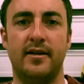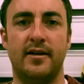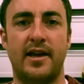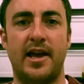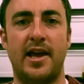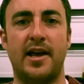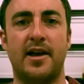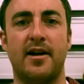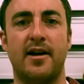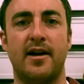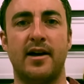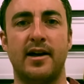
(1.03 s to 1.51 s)

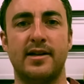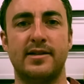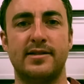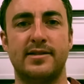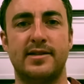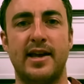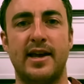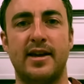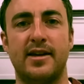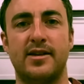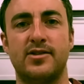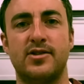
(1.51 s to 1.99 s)
Hey guys,
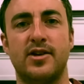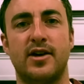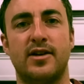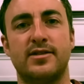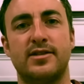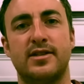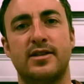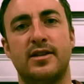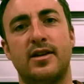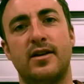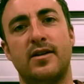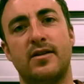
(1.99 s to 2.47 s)
Danny
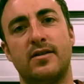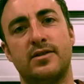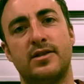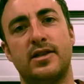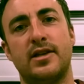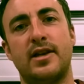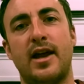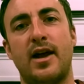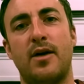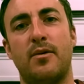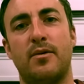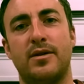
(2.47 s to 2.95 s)
Johnson here, and
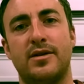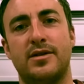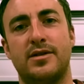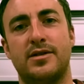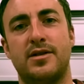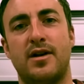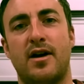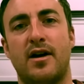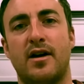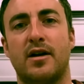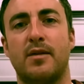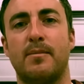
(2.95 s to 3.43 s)
today I
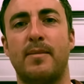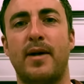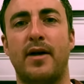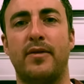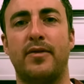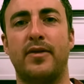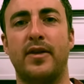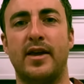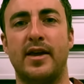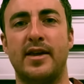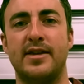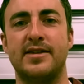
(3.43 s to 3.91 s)
wanted to talk
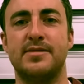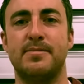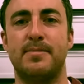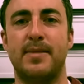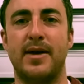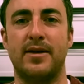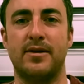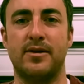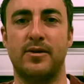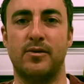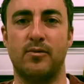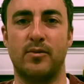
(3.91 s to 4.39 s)
about the
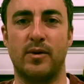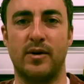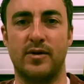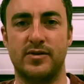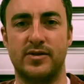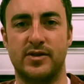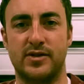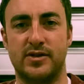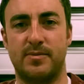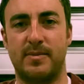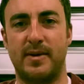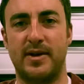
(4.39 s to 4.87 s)
independent rear
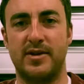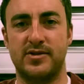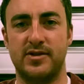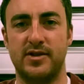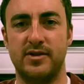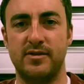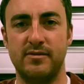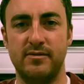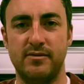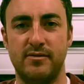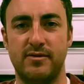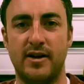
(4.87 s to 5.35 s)

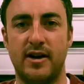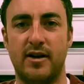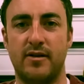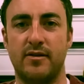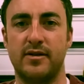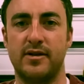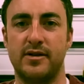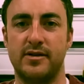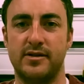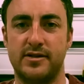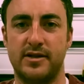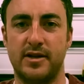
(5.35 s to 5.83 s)
suspension
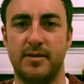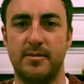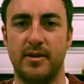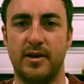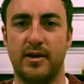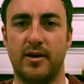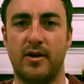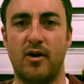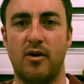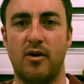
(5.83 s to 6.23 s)
found in some of the